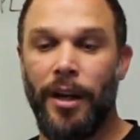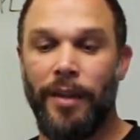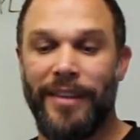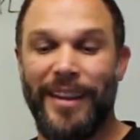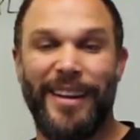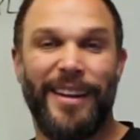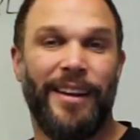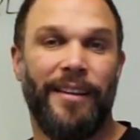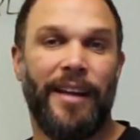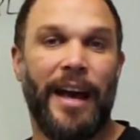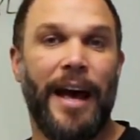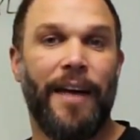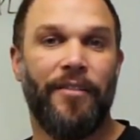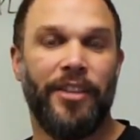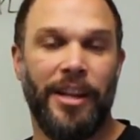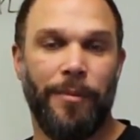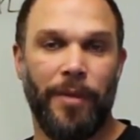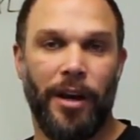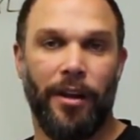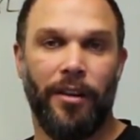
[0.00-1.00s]
They didn't even have
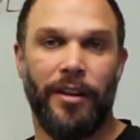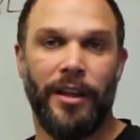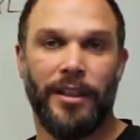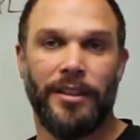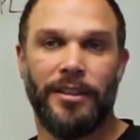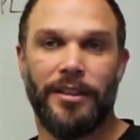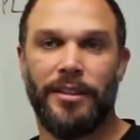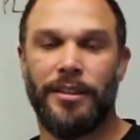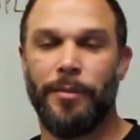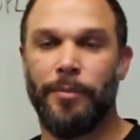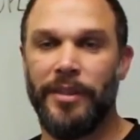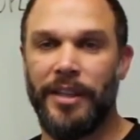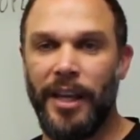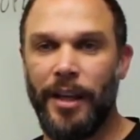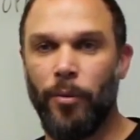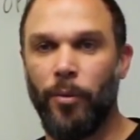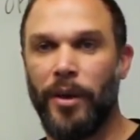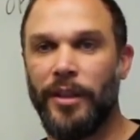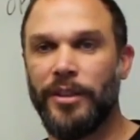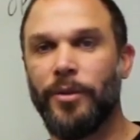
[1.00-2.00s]
an email list to
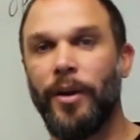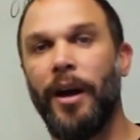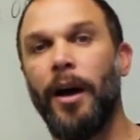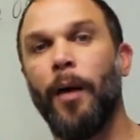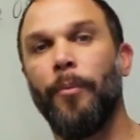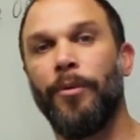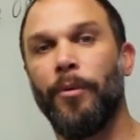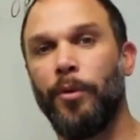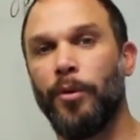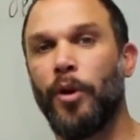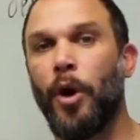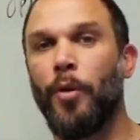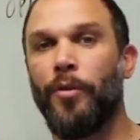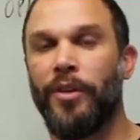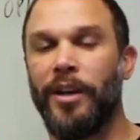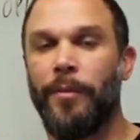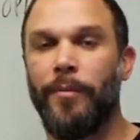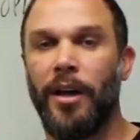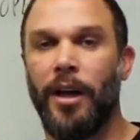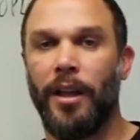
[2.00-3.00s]
begin with, so I helped them grow
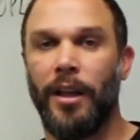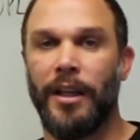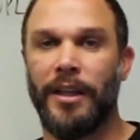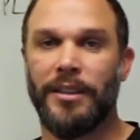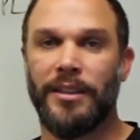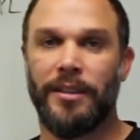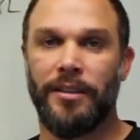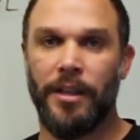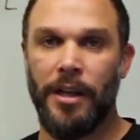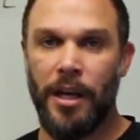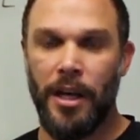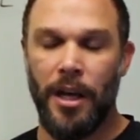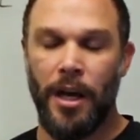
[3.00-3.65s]
their email list